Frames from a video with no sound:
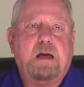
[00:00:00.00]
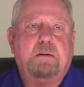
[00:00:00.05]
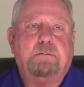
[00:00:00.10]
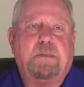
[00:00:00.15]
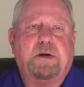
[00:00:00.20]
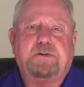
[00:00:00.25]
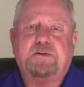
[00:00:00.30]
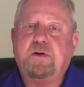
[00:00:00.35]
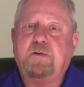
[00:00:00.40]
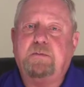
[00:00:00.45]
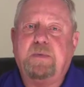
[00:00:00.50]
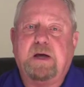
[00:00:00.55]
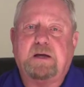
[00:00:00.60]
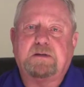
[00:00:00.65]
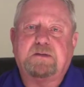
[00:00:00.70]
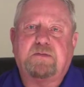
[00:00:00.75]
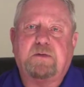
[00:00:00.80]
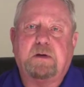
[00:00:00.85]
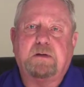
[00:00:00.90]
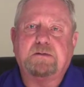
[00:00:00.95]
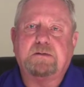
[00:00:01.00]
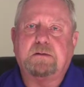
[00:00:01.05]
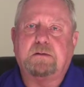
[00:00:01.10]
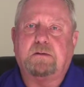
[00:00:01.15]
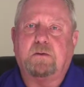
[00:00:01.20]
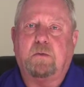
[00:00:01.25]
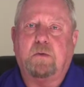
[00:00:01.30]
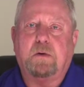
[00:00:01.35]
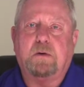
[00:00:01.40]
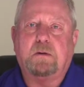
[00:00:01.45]
My 2 best friends in
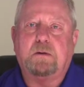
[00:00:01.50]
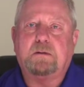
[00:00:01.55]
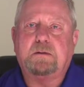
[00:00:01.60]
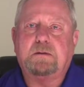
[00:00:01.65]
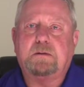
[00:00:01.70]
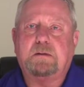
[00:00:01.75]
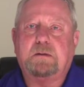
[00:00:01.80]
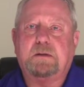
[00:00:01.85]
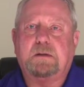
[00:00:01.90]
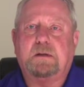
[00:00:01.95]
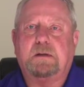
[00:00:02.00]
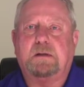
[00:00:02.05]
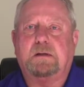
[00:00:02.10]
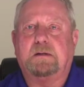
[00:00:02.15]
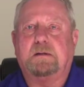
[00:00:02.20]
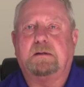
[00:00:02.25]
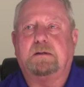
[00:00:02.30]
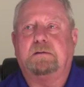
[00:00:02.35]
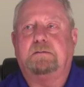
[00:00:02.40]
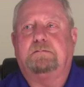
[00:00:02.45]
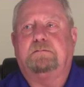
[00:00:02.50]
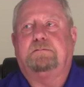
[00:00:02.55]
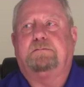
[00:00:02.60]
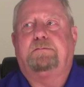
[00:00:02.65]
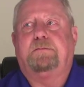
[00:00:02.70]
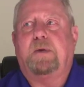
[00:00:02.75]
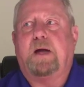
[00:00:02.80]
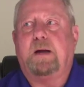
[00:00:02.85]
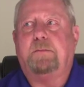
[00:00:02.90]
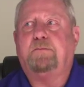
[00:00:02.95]
the world,
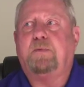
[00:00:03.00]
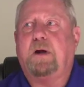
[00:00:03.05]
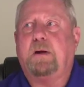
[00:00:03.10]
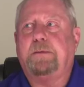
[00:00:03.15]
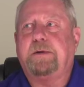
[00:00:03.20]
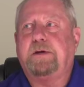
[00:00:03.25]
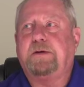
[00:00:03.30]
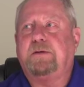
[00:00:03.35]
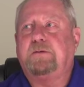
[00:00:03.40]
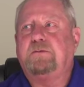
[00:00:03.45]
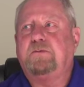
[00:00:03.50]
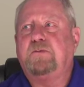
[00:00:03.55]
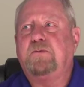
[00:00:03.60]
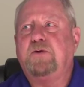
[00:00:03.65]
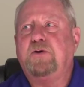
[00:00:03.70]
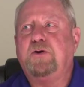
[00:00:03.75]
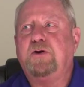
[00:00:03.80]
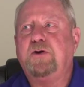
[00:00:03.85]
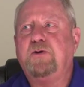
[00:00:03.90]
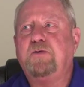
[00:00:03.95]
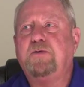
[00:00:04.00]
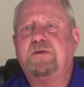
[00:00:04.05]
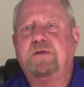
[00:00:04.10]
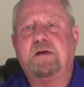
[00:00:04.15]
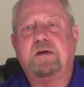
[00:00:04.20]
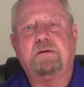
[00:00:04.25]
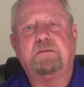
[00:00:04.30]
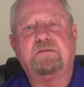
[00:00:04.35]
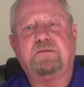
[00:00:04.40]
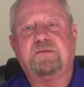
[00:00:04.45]
I probably knew
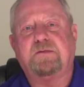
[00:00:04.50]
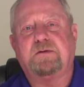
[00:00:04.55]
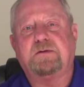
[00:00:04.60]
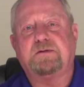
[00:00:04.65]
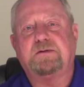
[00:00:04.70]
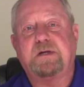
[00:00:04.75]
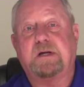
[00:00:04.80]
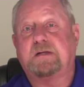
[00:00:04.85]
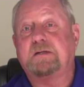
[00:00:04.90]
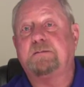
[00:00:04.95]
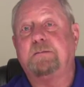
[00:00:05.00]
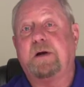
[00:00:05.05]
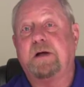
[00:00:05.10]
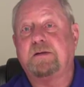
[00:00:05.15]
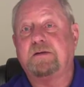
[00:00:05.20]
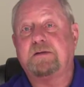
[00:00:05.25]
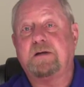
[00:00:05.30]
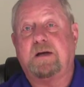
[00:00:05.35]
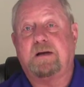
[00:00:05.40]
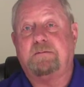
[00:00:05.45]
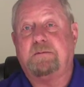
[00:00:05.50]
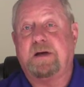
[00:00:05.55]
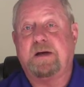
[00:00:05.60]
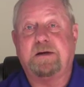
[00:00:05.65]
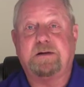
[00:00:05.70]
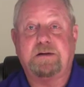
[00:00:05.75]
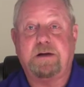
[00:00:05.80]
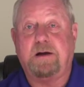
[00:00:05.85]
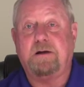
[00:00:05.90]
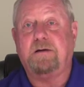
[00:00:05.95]
them for 6 months out of my
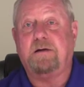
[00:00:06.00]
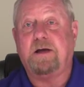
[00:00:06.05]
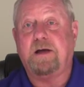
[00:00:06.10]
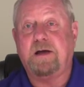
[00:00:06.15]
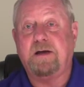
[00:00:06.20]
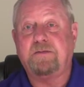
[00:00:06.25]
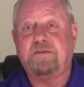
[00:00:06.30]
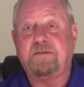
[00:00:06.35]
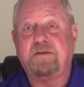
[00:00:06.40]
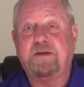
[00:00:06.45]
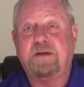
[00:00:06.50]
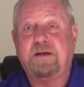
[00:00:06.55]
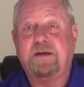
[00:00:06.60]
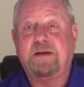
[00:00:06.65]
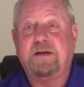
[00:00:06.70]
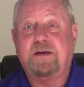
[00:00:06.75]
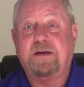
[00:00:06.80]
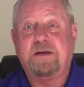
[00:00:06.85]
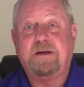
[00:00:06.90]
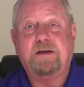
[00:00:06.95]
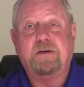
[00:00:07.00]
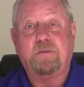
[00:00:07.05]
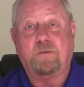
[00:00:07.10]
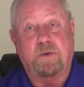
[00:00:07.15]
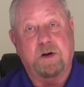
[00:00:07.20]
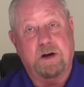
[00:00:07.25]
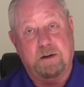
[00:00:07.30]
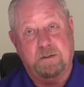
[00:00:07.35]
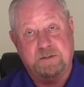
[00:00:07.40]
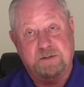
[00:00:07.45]
entire life
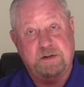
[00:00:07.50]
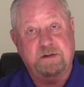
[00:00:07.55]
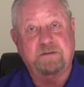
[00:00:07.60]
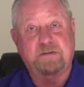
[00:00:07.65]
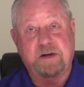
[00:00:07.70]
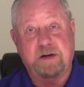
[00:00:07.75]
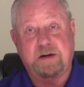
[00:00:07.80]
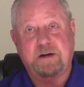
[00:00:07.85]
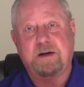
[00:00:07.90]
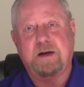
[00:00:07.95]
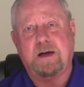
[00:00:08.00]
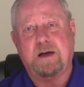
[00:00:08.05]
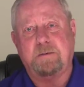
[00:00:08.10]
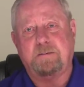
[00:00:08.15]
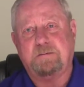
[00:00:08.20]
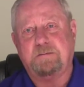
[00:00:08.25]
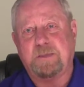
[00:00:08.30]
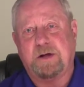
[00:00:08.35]
while I was in Vietnam.